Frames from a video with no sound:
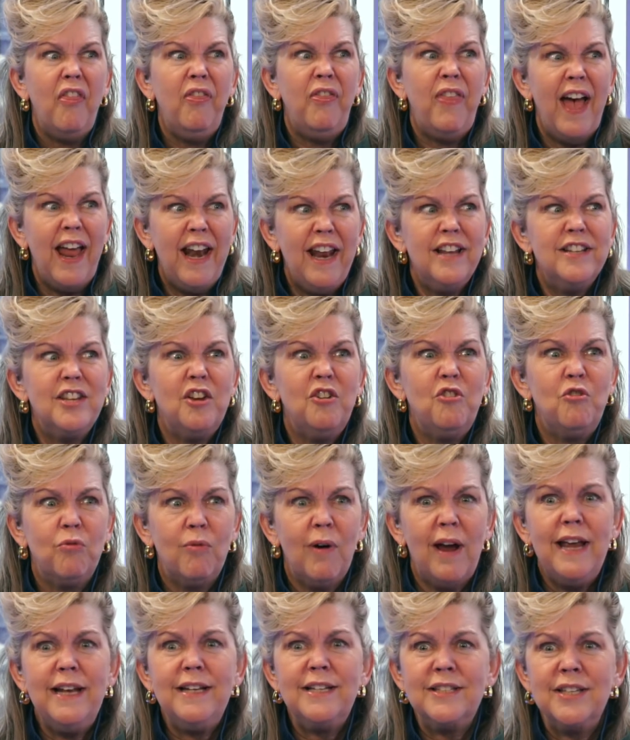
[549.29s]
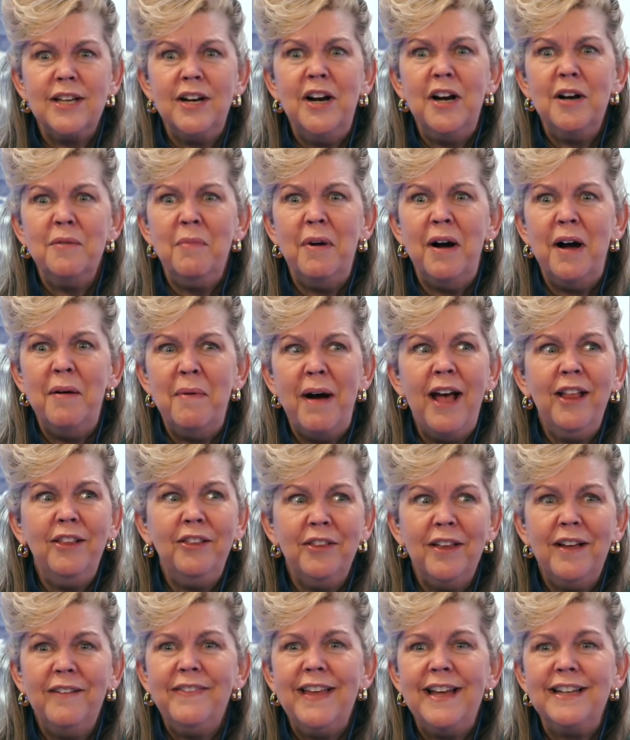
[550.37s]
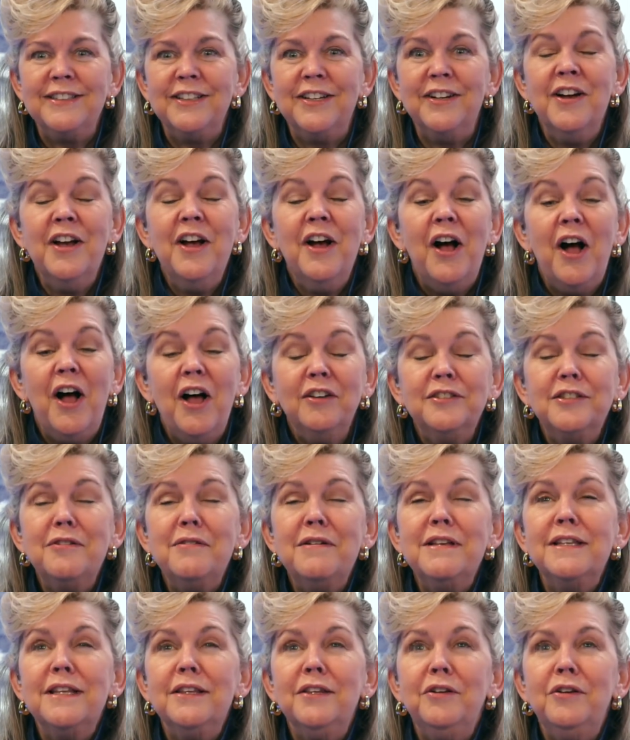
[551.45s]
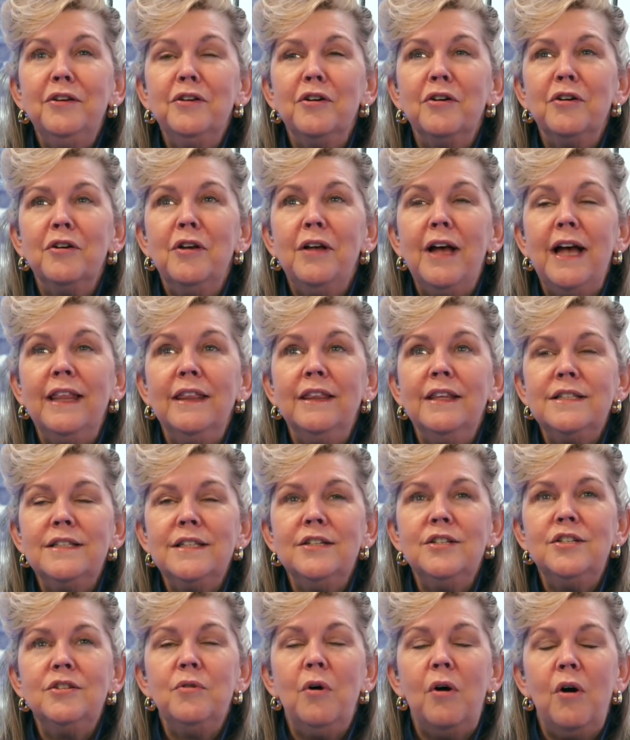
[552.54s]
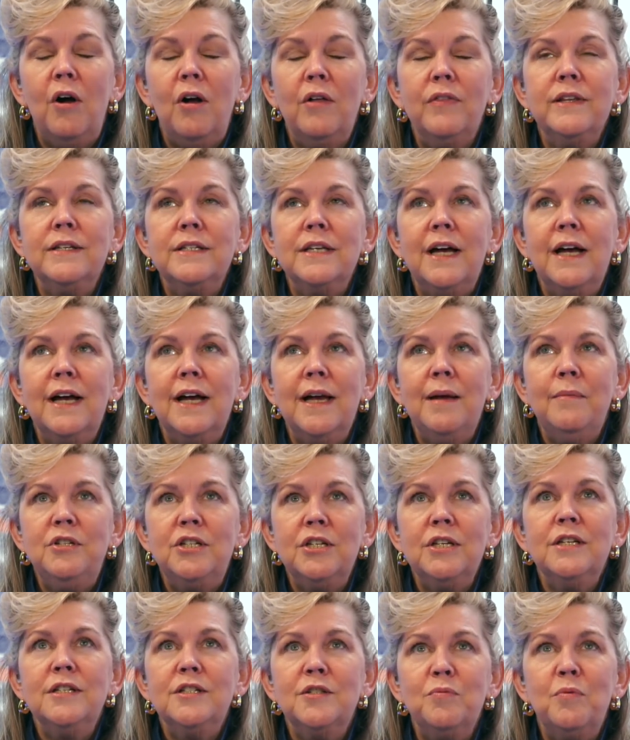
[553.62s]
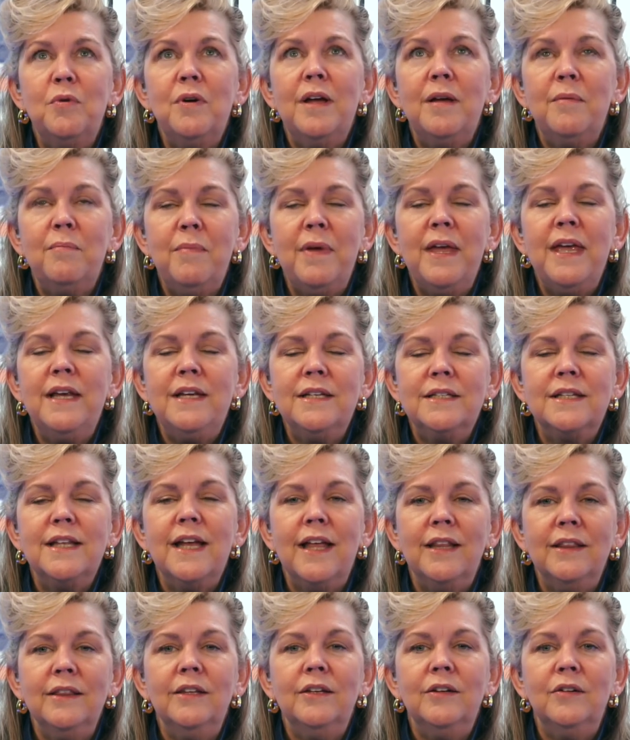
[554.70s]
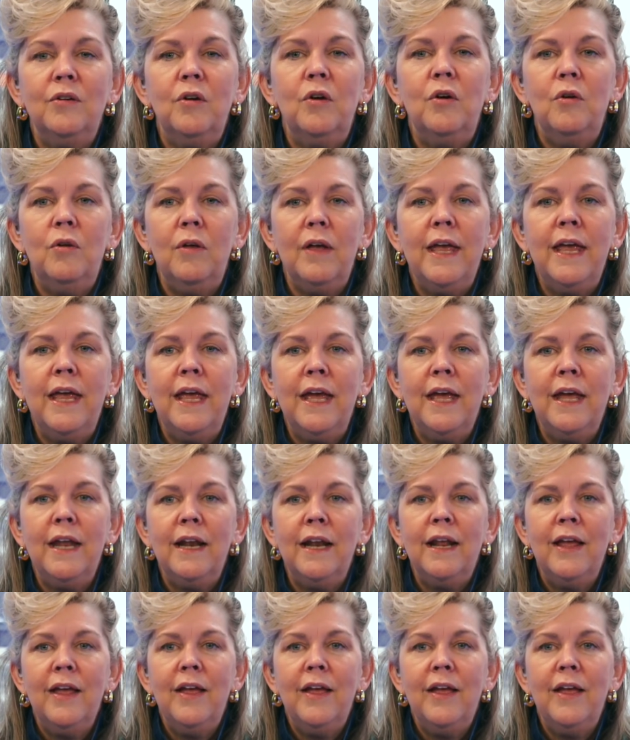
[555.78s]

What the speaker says: that is a great song, Mom. I love that song. Also, as a little girl, I listened to all the time, just what makes that little ant.